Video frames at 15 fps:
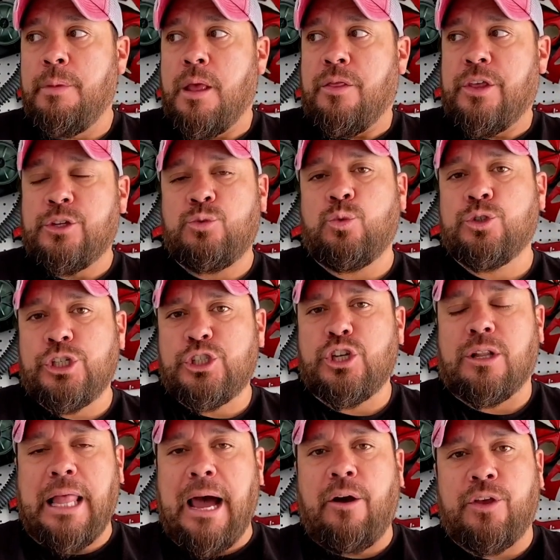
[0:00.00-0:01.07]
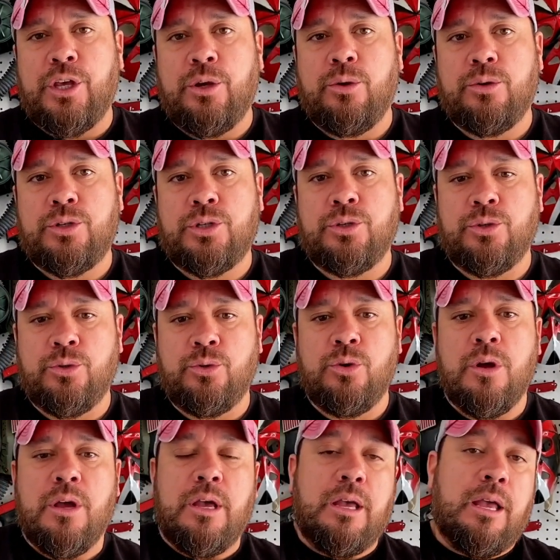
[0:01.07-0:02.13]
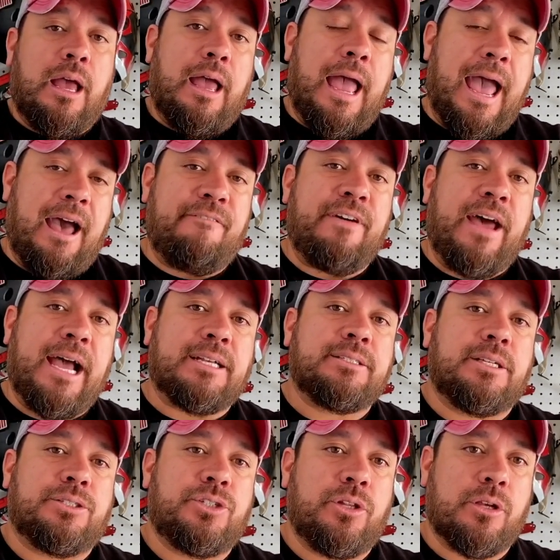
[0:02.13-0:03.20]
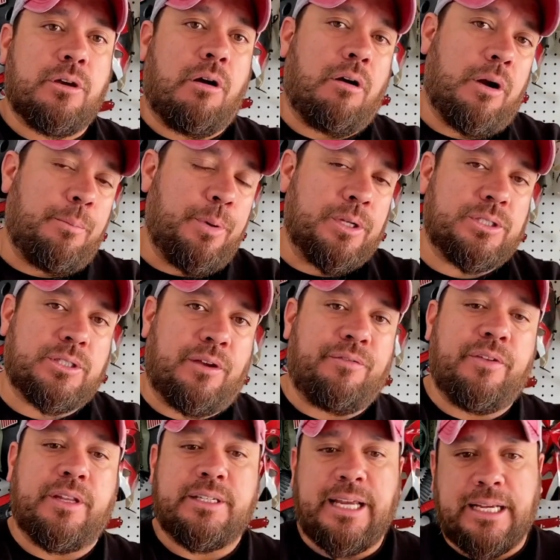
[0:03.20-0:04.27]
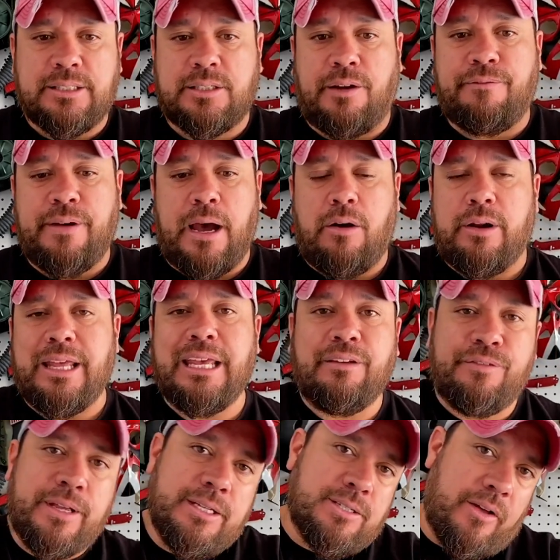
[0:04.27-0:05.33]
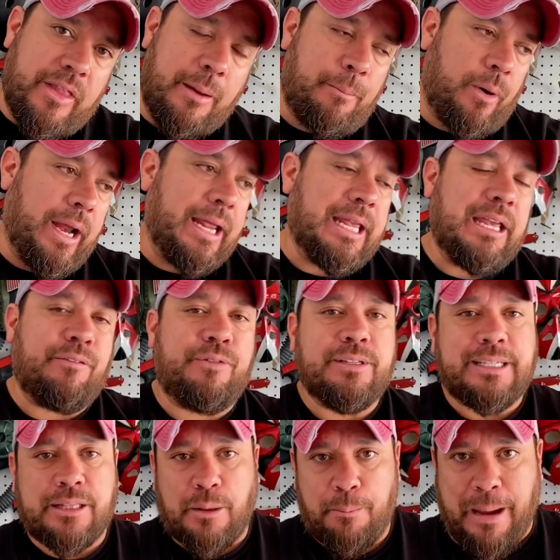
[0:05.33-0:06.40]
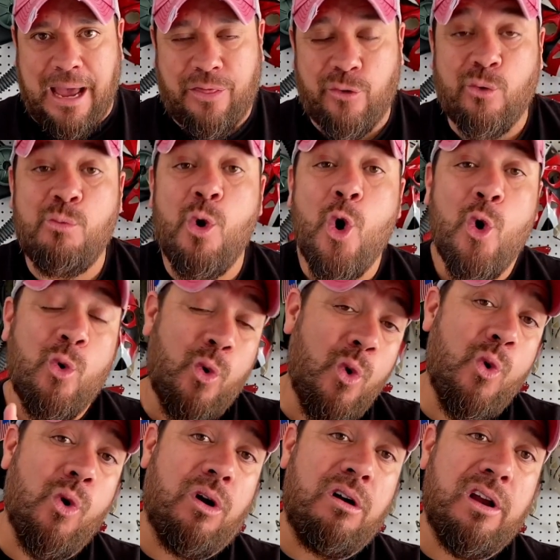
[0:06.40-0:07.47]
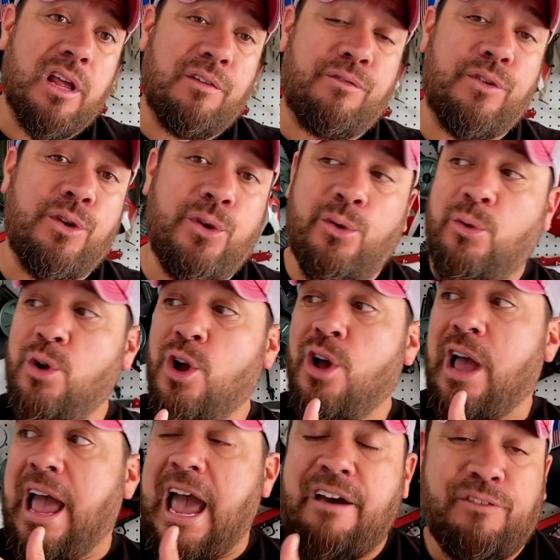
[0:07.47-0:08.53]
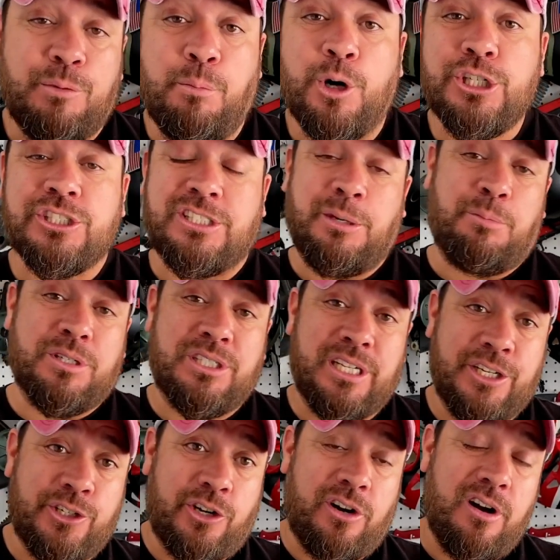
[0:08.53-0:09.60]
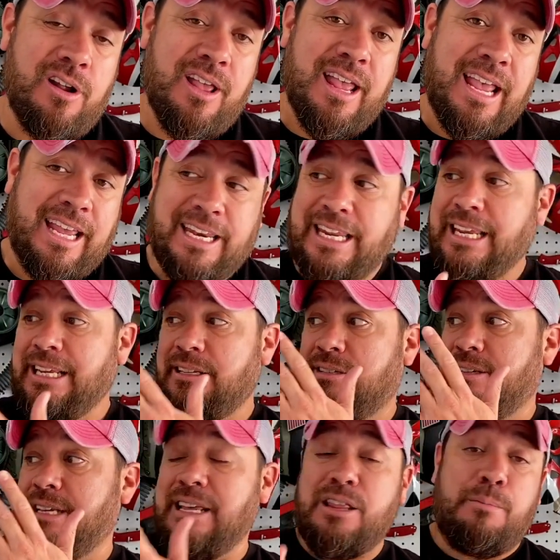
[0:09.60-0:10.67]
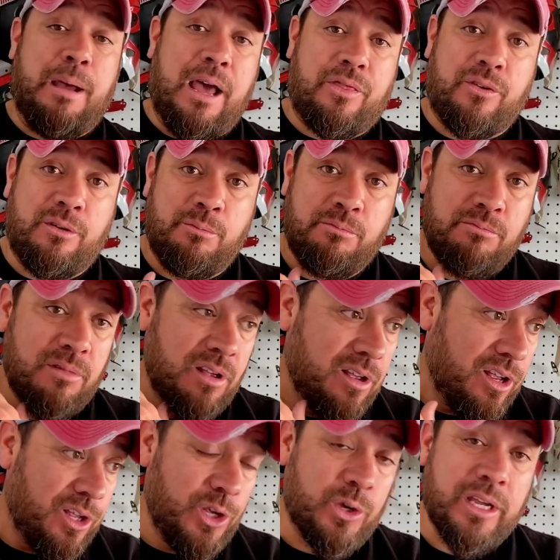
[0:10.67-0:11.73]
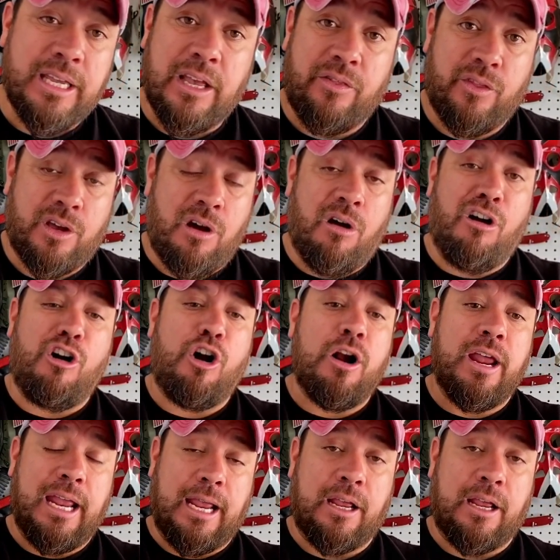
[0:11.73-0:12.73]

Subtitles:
this will just allow you to have access to the car to put stuff in and take stuff out if he's on that break, if he's at the bathroom, or if you have an emergency procedure and he's in the bathroom, you can get in the car and